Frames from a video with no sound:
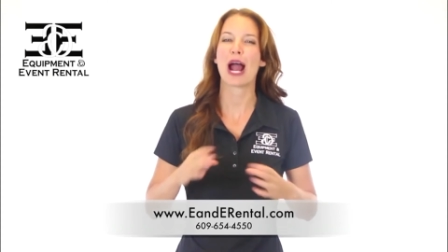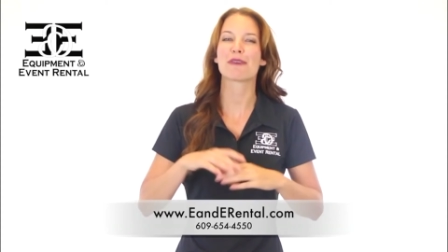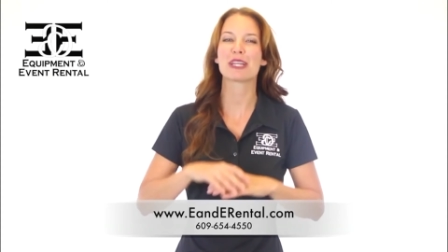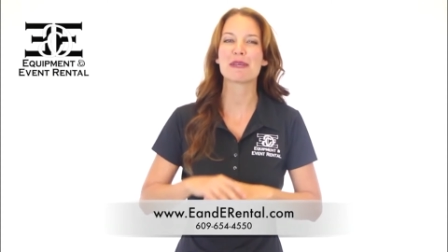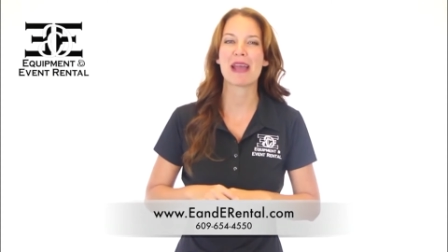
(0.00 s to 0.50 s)

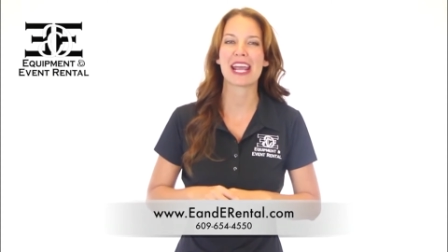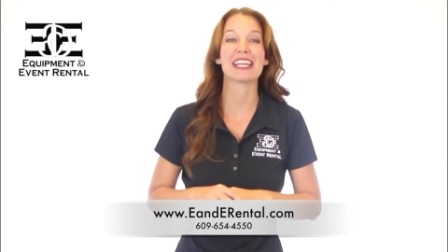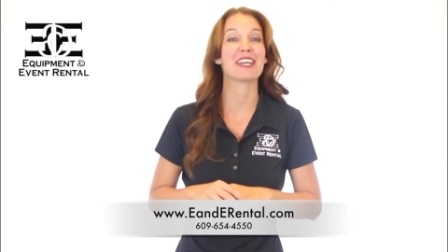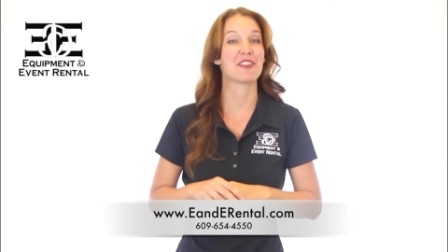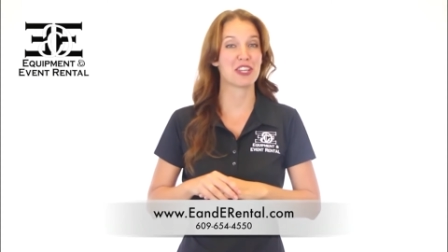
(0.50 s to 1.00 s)
proudly made
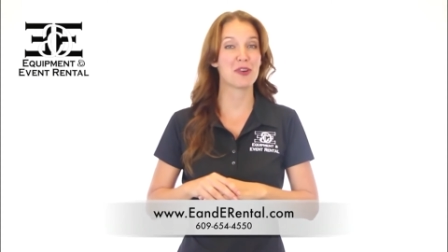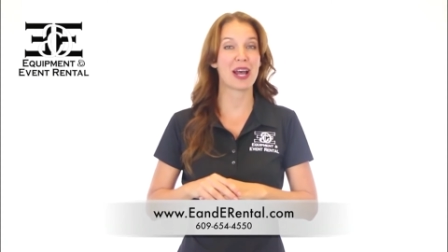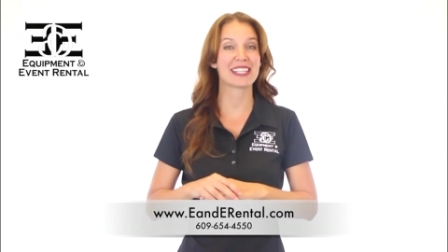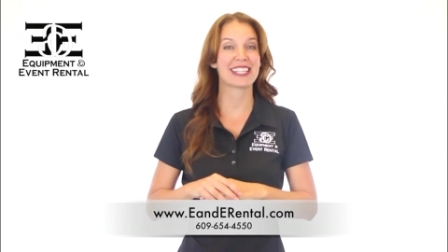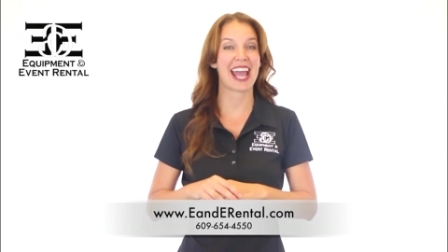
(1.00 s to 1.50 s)
in the
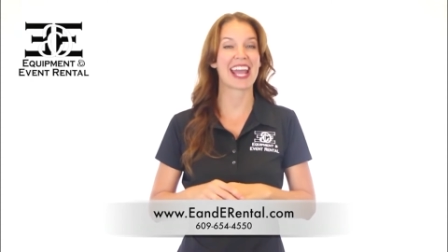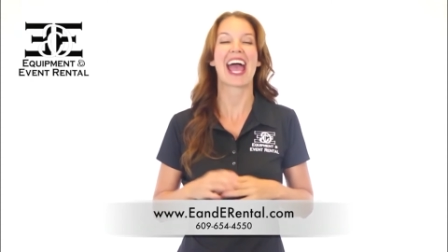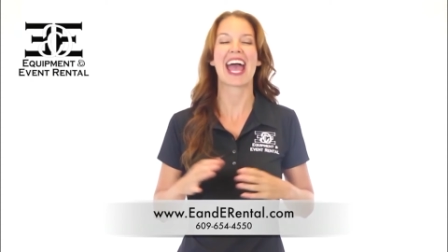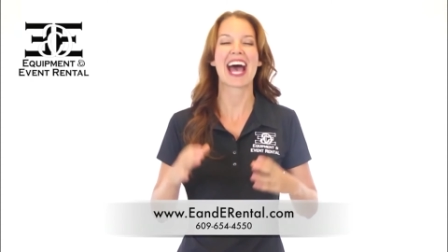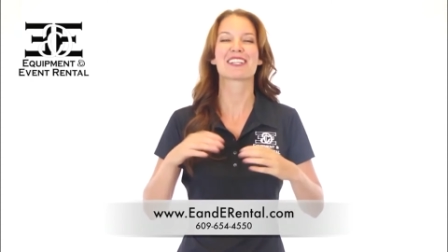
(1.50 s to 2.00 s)
USA
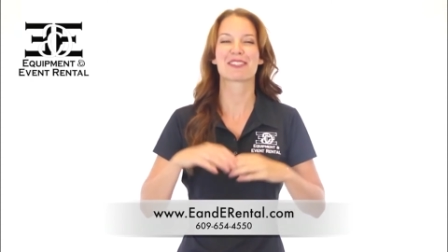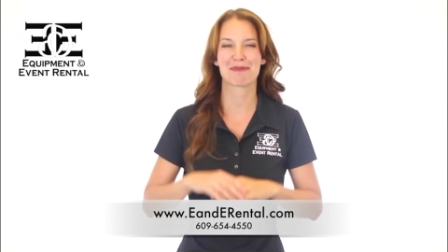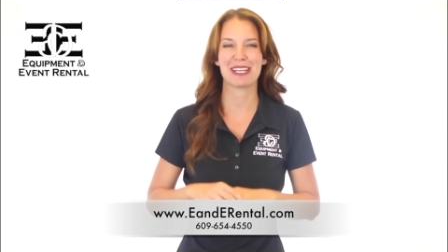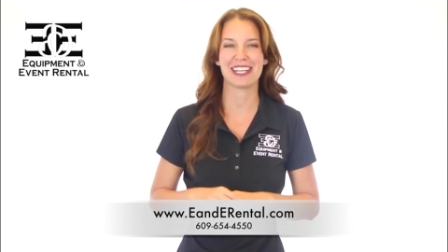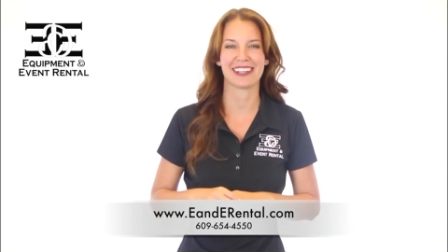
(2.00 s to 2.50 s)
and
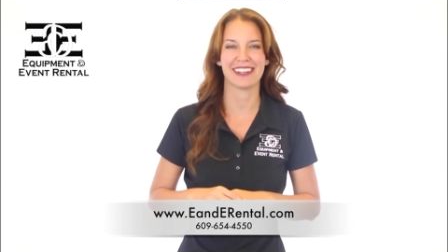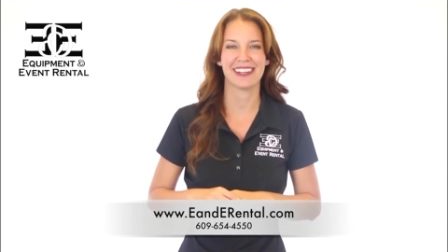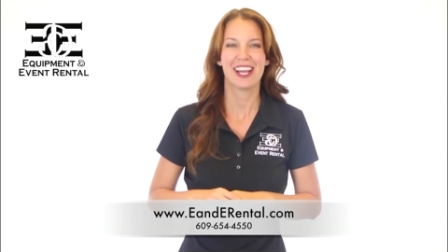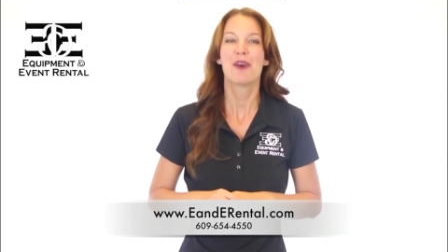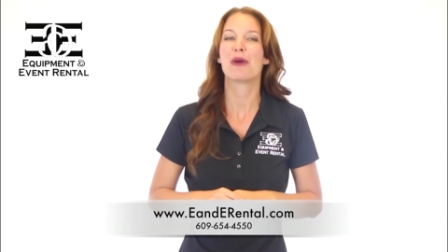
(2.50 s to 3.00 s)
Sweden.
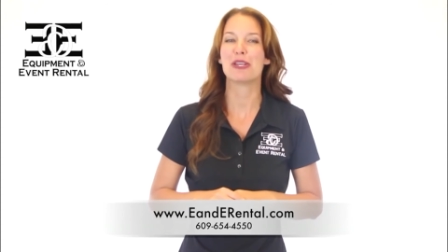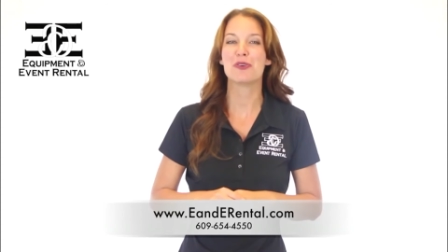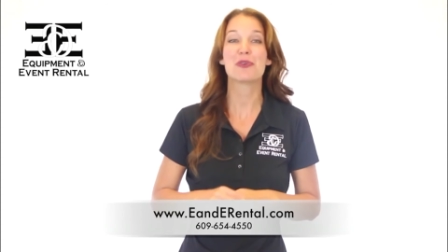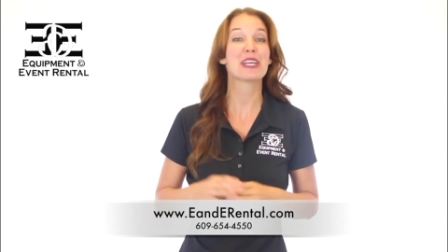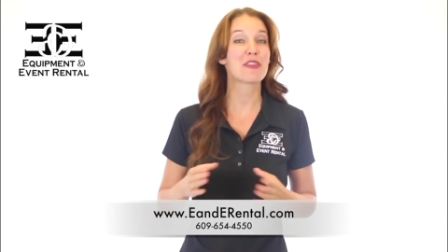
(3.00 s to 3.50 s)
When
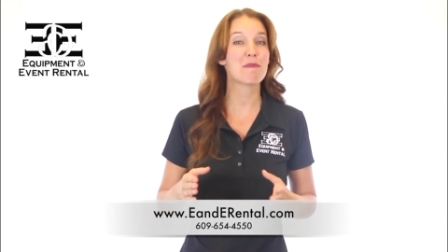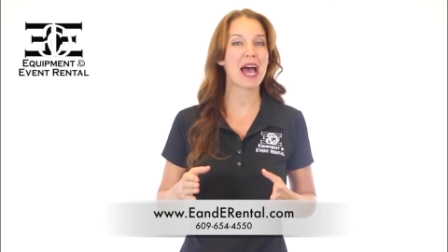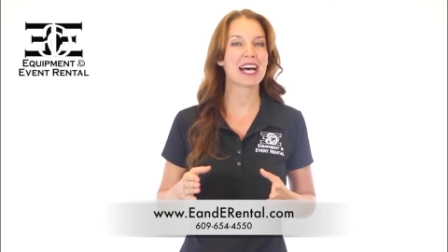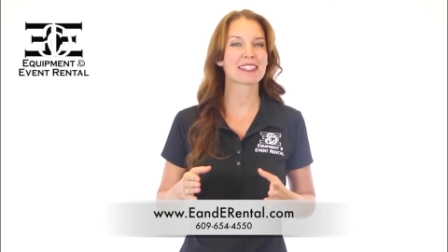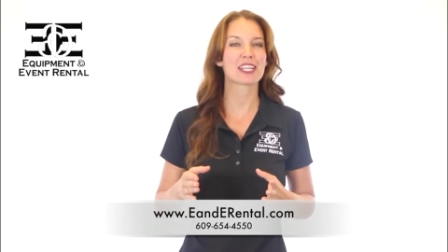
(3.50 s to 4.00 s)
you need the
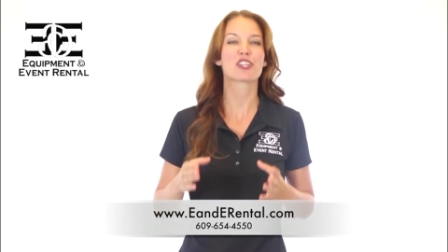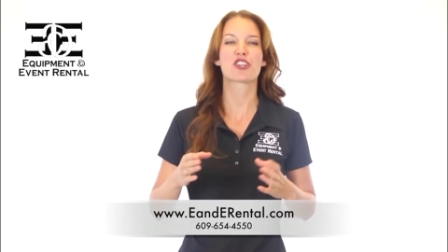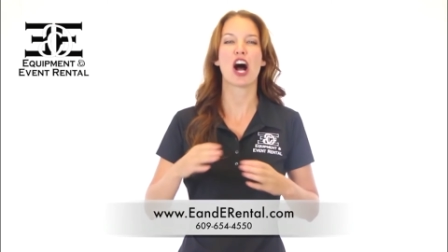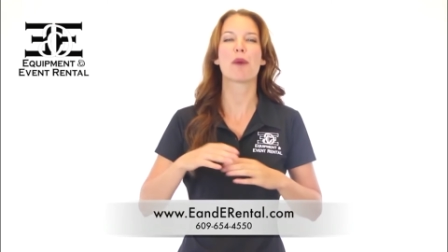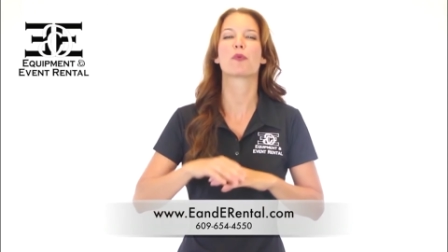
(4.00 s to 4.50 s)
best,
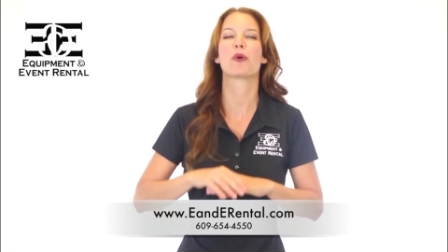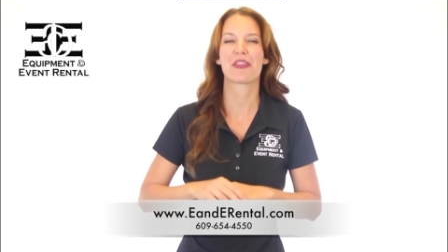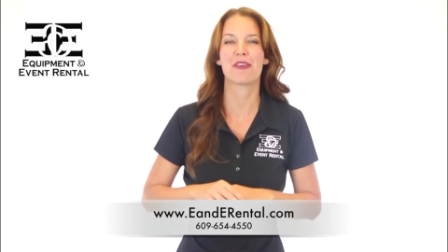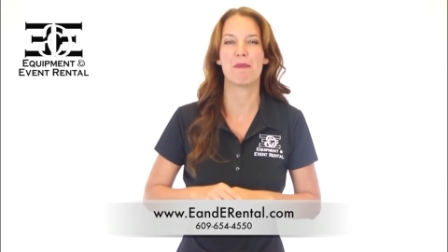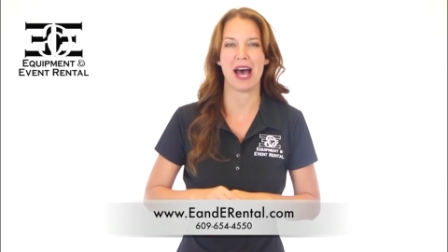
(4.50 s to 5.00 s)
shop with
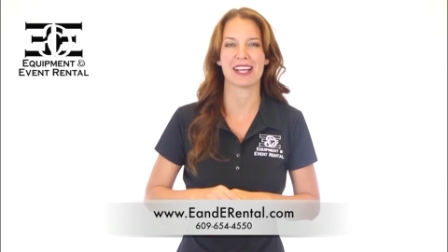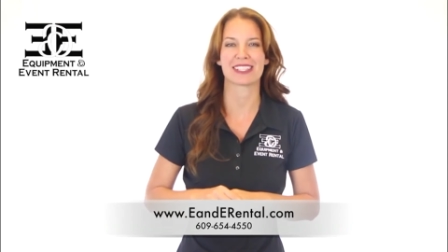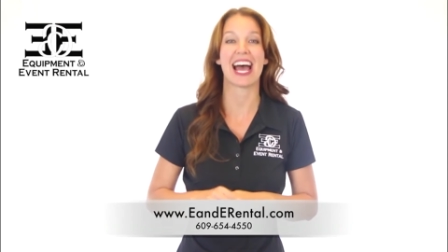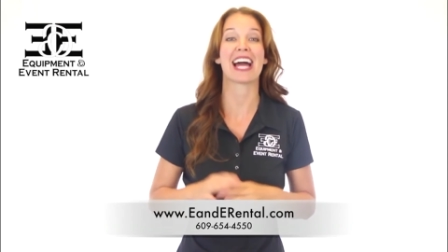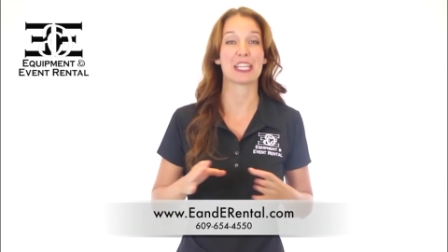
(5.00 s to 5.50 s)
the best
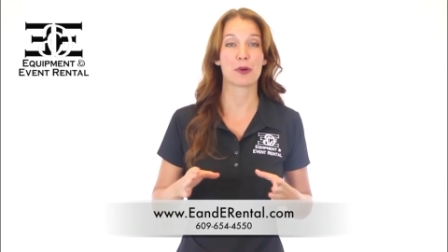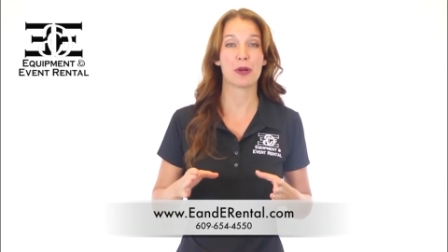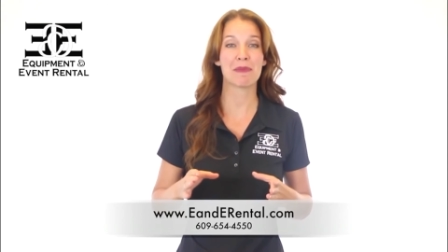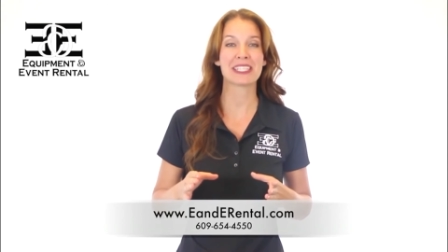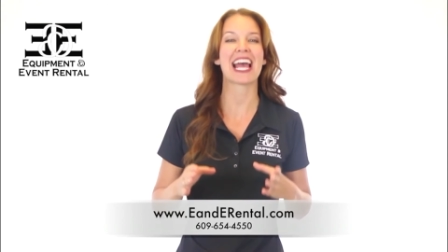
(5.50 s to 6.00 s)
at
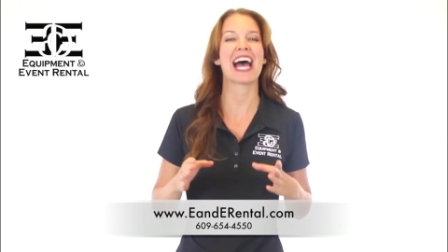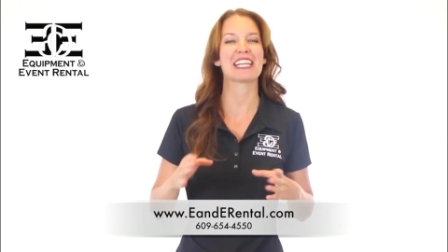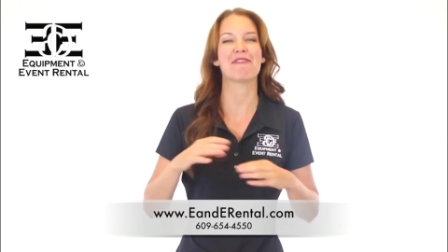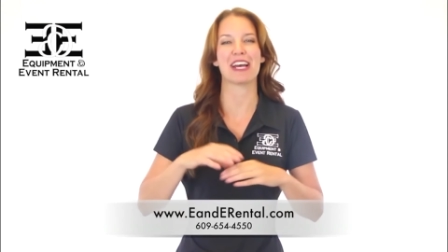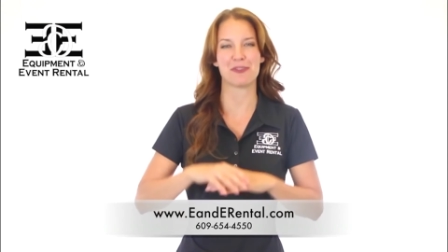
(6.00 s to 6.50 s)
Equipment and
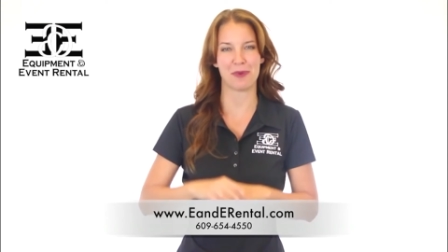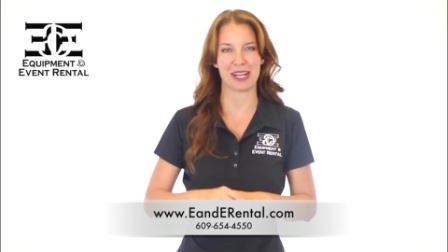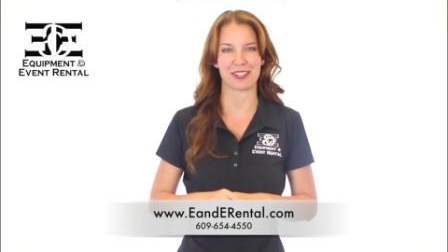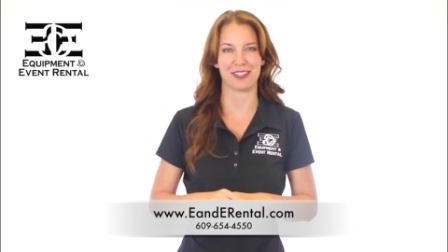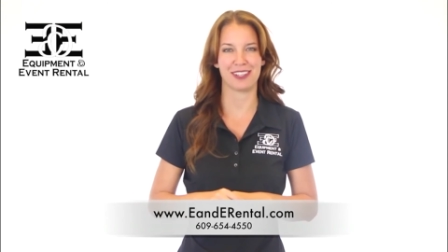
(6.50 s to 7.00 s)
Event
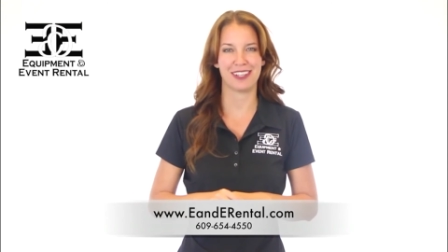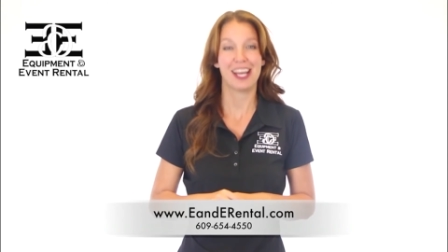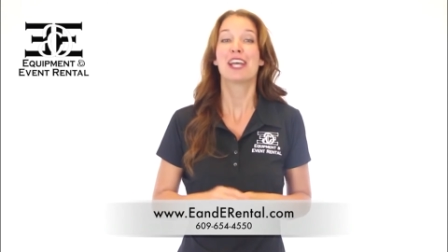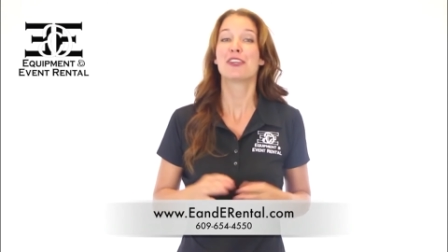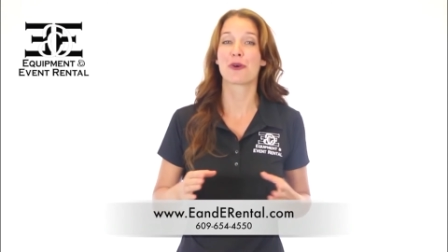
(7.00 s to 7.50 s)
Rental.
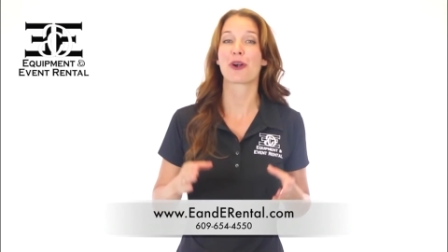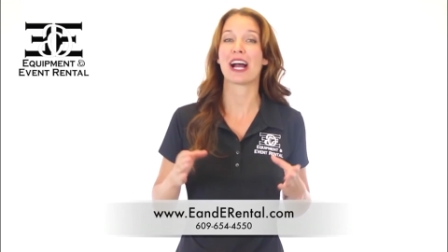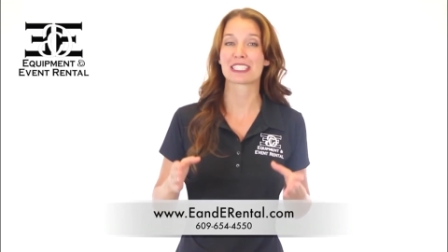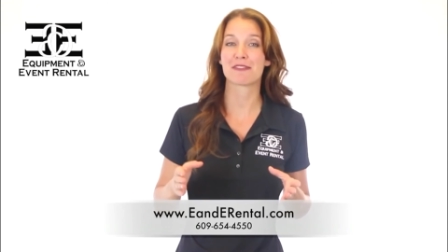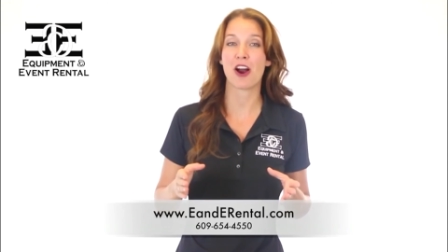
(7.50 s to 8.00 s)
Your
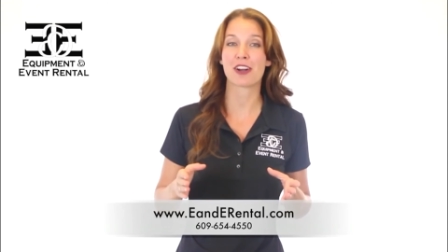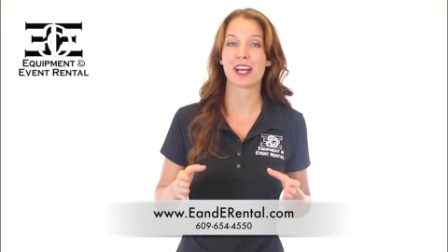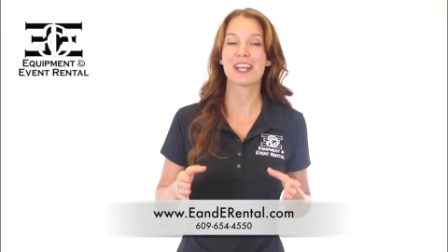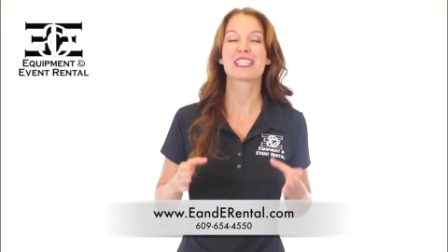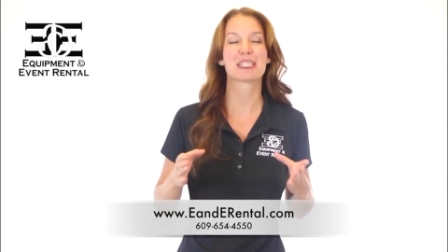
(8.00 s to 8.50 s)
Husqvarna